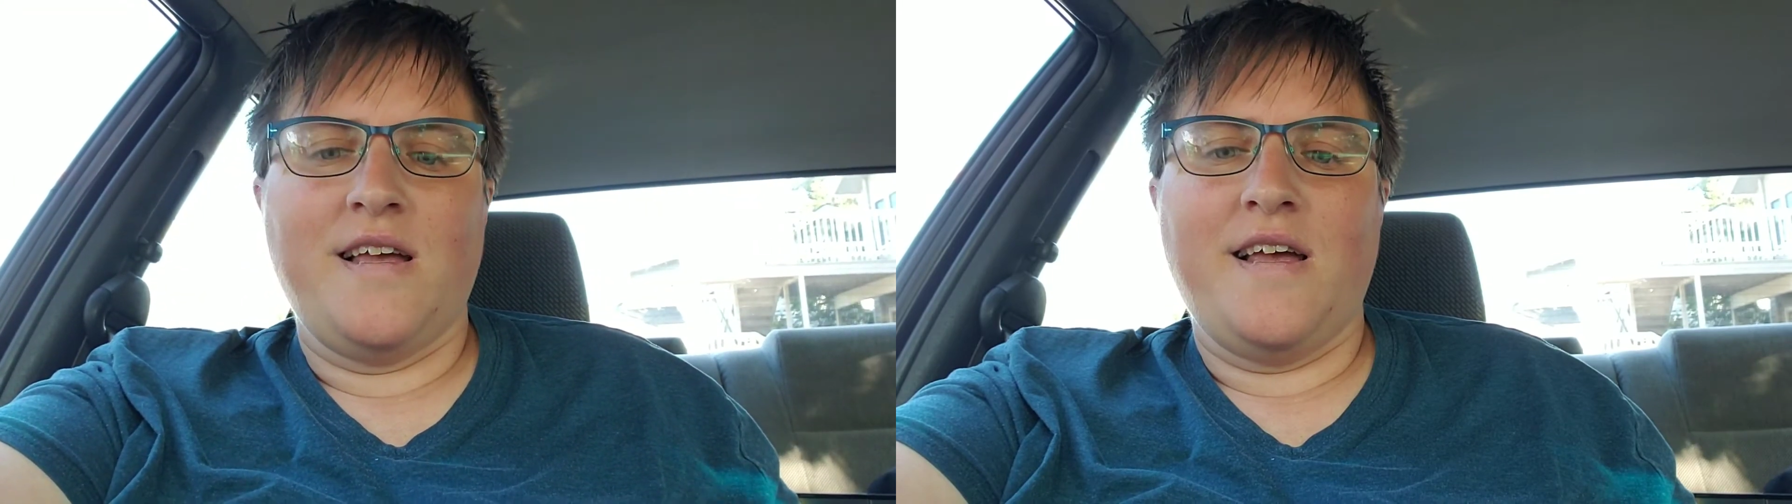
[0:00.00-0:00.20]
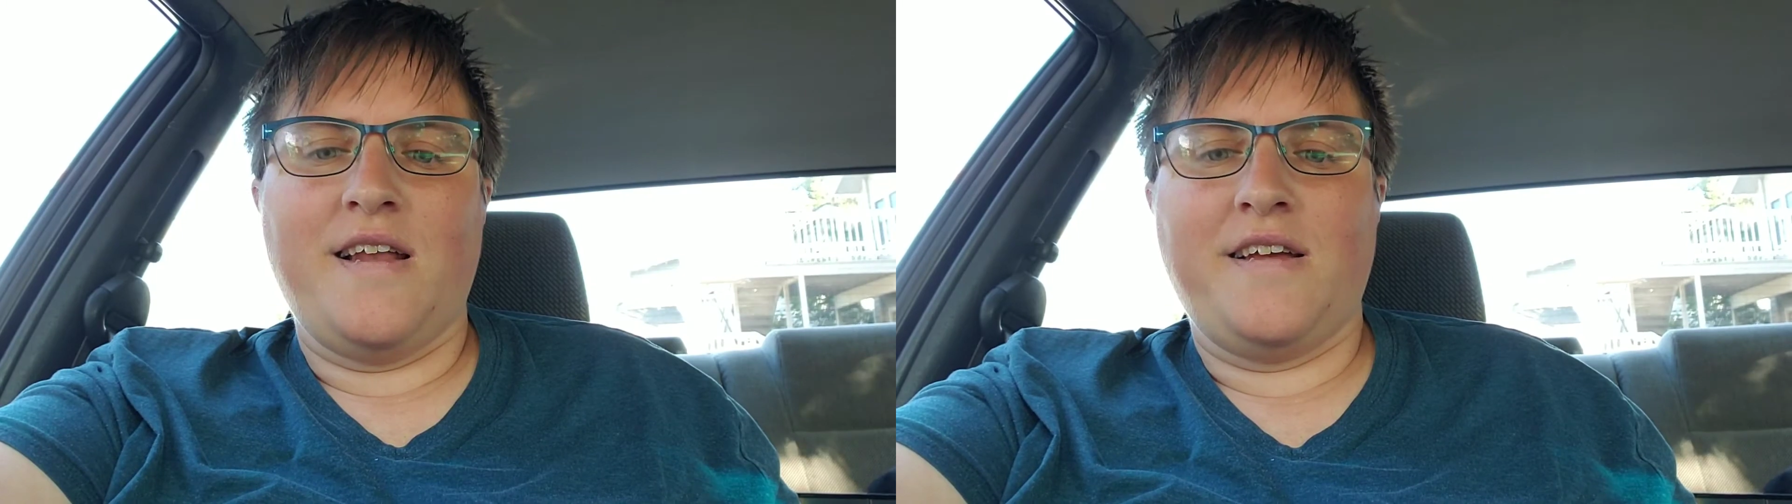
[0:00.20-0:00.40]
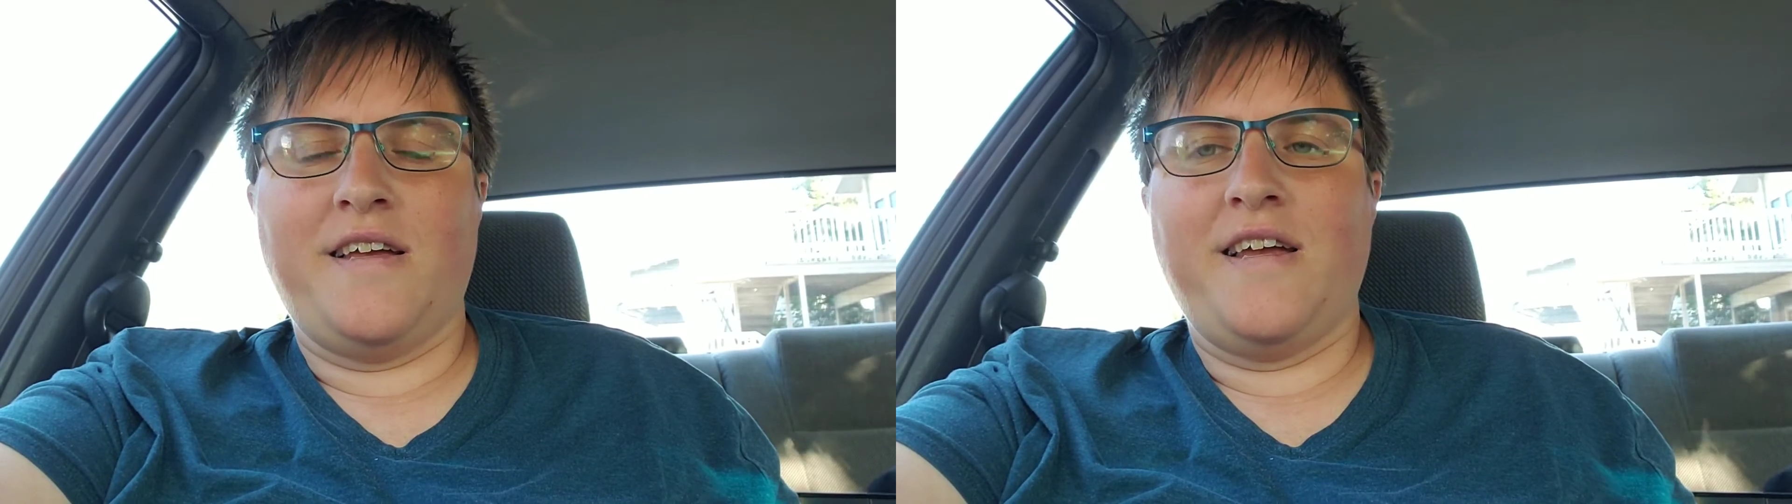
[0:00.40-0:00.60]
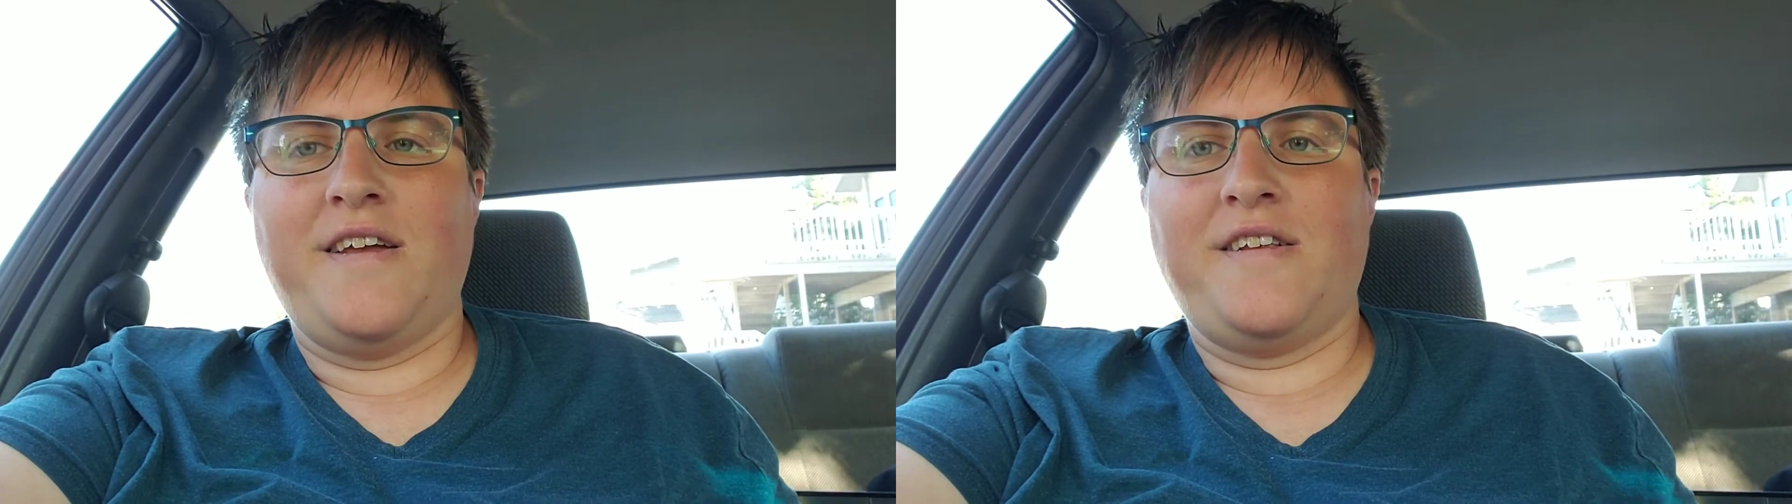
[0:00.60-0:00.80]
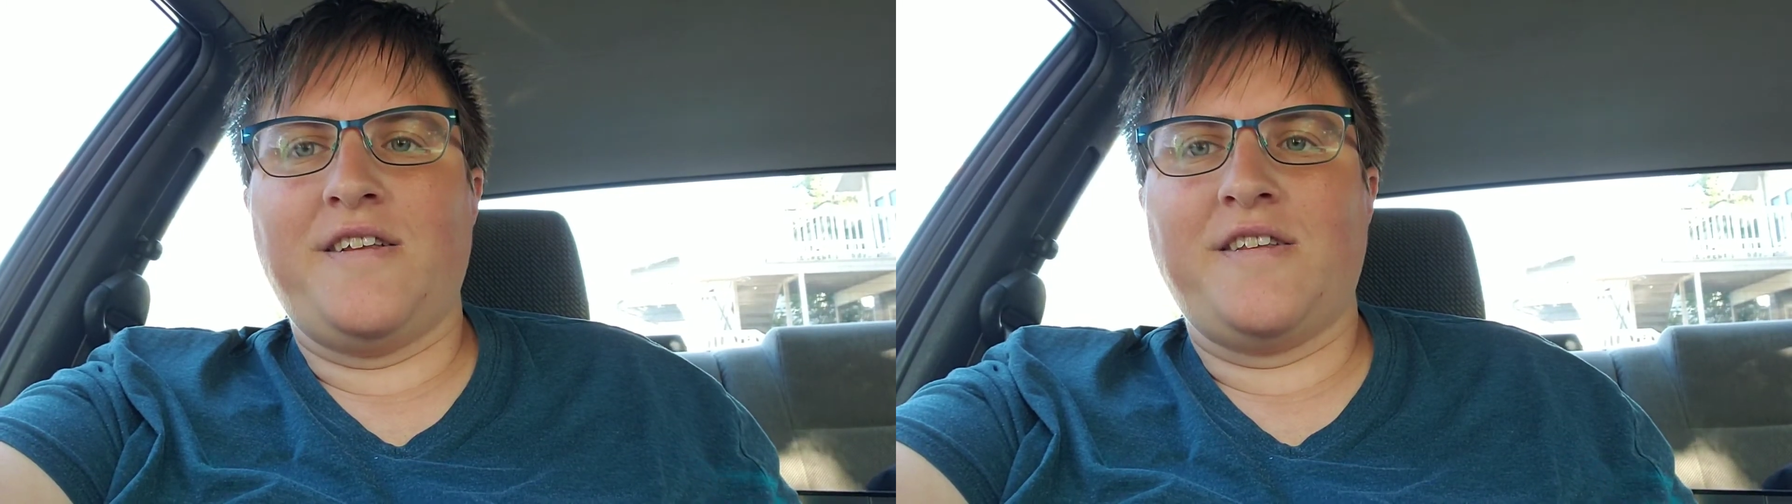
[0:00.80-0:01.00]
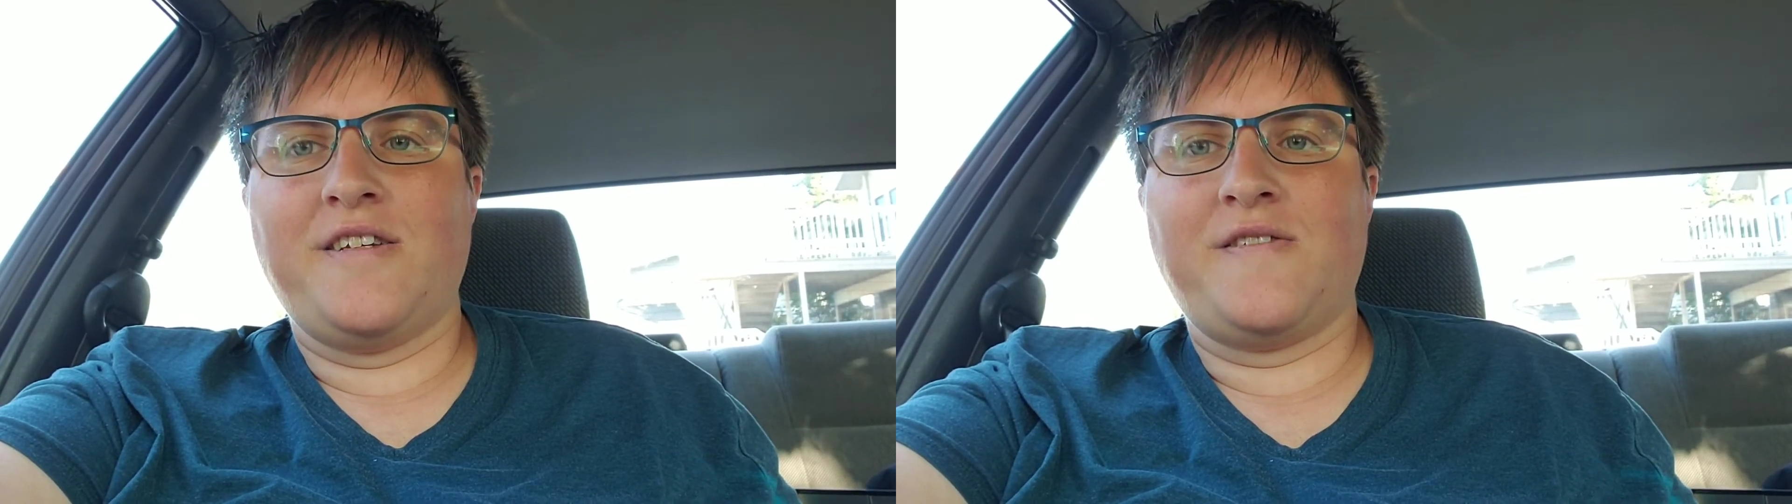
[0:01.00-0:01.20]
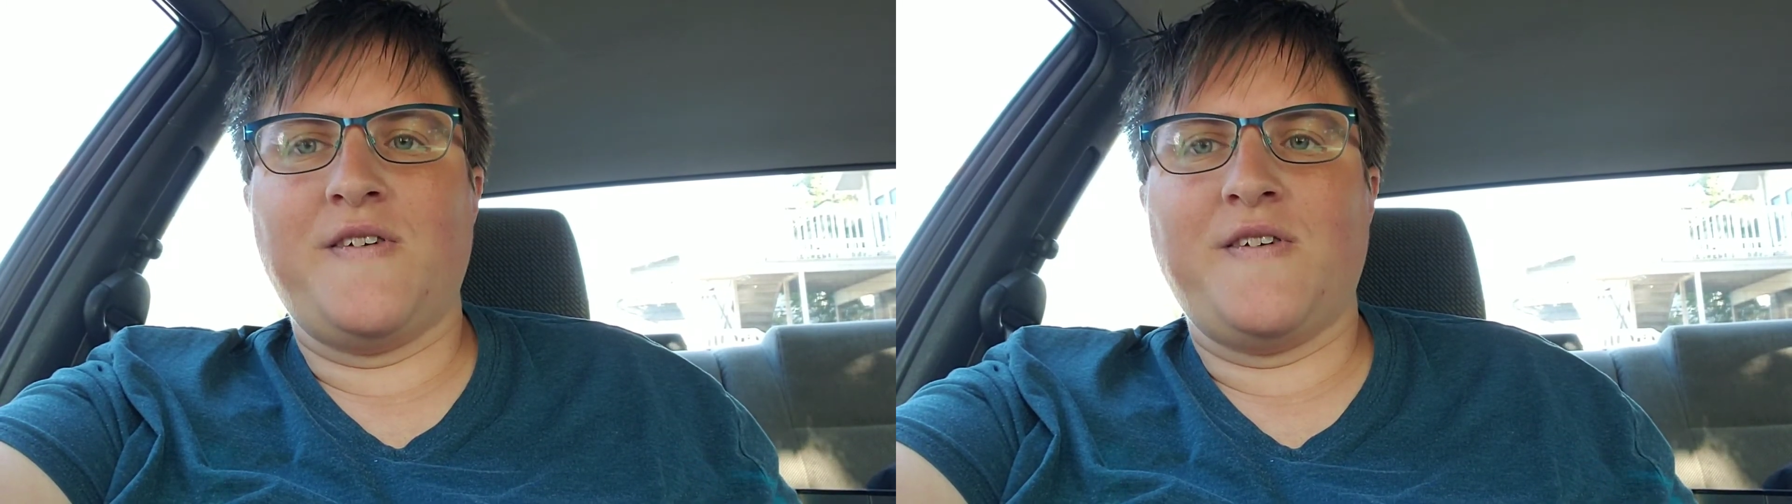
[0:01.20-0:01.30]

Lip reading: And again, this